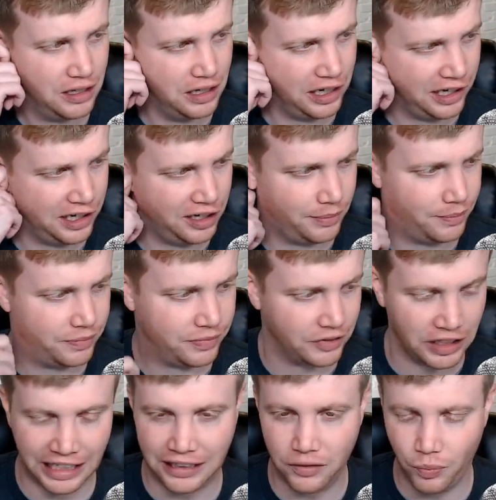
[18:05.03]

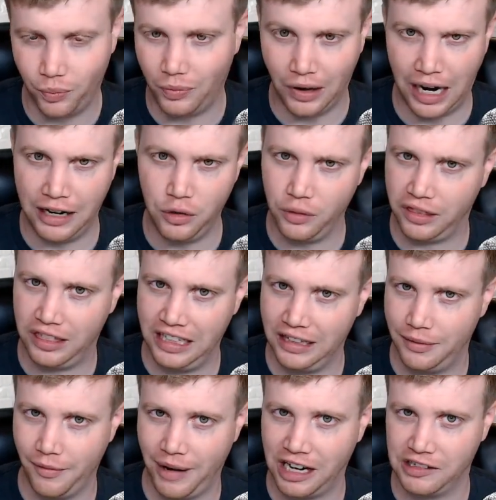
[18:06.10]
I don't think
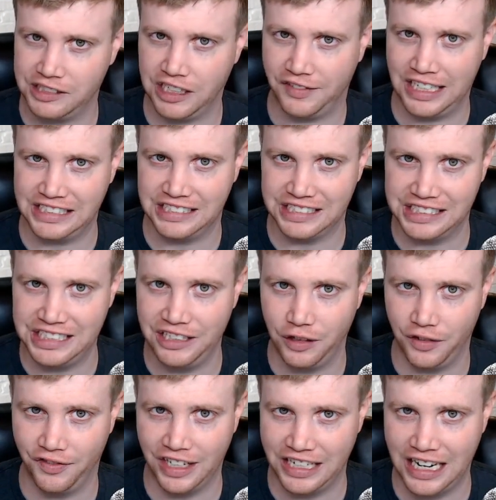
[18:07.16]
that Microsoft has a secret
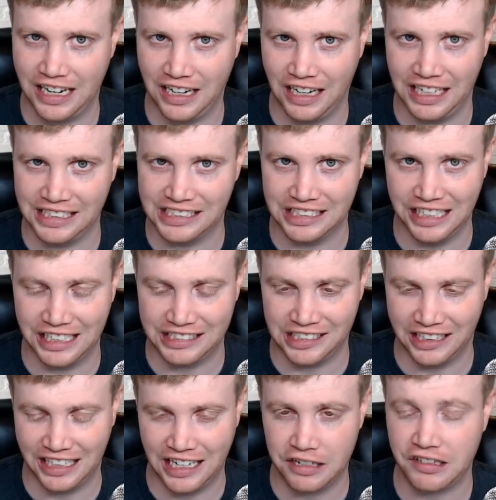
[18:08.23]
vendetta against Linux on
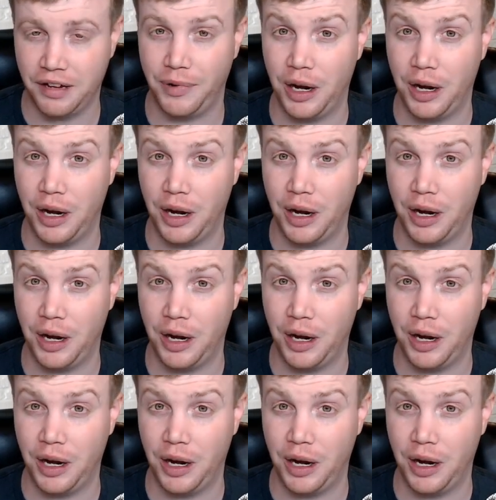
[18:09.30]
the desktop.